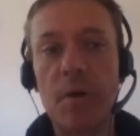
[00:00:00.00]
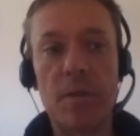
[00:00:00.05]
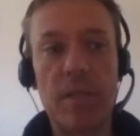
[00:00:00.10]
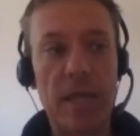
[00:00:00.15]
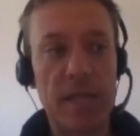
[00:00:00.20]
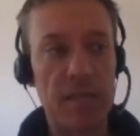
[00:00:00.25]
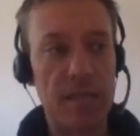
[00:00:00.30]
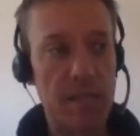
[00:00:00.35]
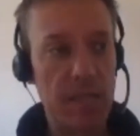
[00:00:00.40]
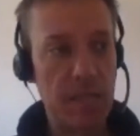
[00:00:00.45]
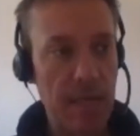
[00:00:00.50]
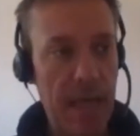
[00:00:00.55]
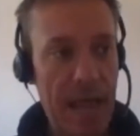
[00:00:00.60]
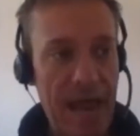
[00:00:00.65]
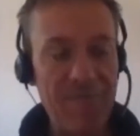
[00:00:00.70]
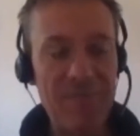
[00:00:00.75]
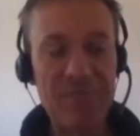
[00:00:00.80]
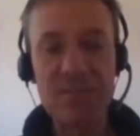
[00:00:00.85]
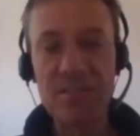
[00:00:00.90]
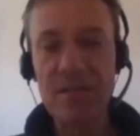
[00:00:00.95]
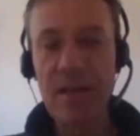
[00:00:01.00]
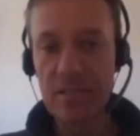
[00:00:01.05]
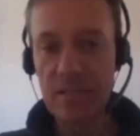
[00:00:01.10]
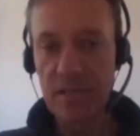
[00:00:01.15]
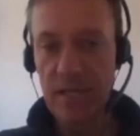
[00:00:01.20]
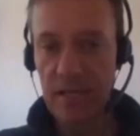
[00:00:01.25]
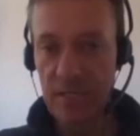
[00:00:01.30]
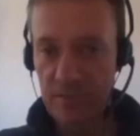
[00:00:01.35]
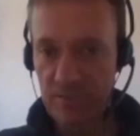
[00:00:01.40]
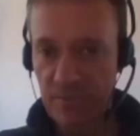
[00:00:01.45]
But that the
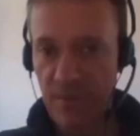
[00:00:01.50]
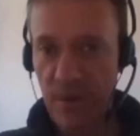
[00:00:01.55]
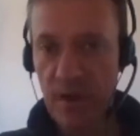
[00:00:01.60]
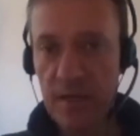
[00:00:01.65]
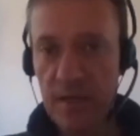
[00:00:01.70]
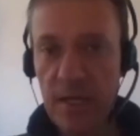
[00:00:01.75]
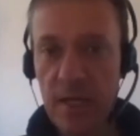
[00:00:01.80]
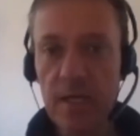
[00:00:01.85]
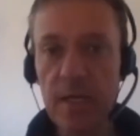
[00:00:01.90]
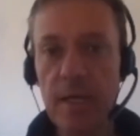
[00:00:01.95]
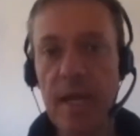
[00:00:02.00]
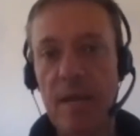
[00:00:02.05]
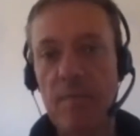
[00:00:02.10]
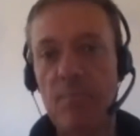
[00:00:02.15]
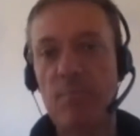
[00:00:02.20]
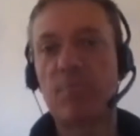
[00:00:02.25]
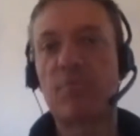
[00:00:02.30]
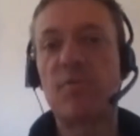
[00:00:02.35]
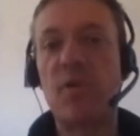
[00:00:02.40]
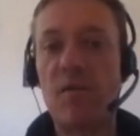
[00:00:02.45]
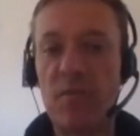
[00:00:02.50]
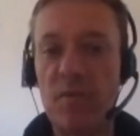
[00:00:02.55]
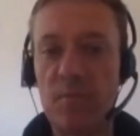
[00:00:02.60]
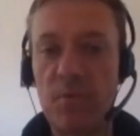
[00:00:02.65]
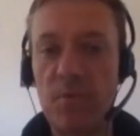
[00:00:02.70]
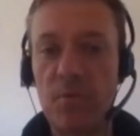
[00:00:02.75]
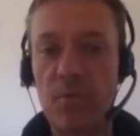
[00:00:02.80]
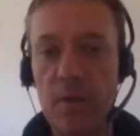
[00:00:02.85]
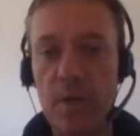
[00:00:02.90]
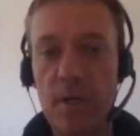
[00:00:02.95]
advertising is funded and
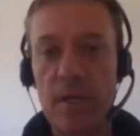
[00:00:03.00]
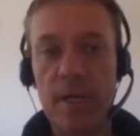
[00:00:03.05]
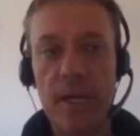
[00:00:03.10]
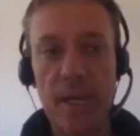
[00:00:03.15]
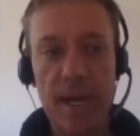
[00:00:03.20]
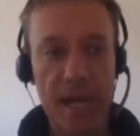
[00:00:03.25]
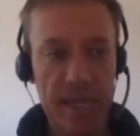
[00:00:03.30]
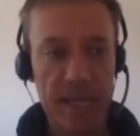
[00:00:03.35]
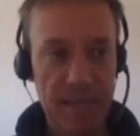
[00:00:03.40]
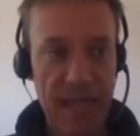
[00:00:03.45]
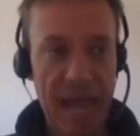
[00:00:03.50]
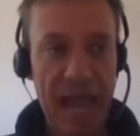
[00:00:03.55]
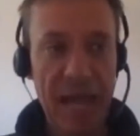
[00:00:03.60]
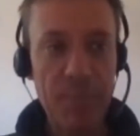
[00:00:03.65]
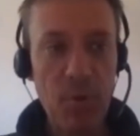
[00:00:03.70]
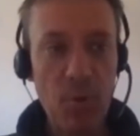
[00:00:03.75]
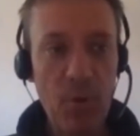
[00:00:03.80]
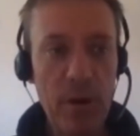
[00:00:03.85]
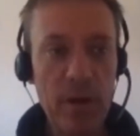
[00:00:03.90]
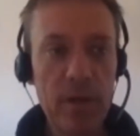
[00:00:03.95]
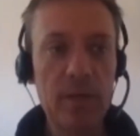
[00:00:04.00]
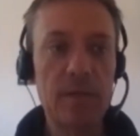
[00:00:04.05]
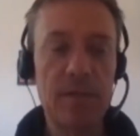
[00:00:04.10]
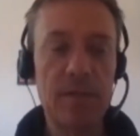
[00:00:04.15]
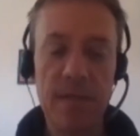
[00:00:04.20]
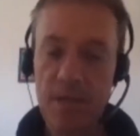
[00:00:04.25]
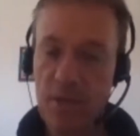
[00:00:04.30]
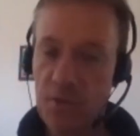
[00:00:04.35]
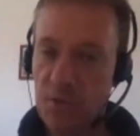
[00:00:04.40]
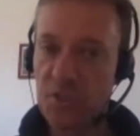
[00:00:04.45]
profitable. At that point,
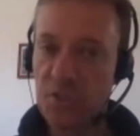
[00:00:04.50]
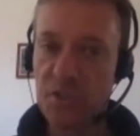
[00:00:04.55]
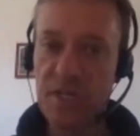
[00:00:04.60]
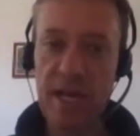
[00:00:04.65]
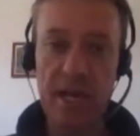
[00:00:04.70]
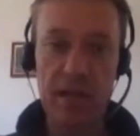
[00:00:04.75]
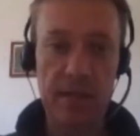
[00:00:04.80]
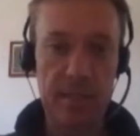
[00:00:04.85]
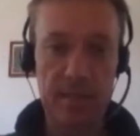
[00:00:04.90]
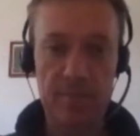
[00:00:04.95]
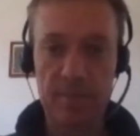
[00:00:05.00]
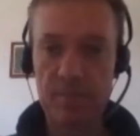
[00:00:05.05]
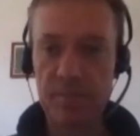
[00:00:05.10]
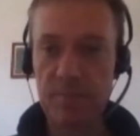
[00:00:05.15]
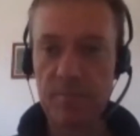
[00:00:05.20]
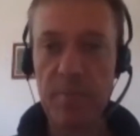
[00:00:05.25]
then you just scale it.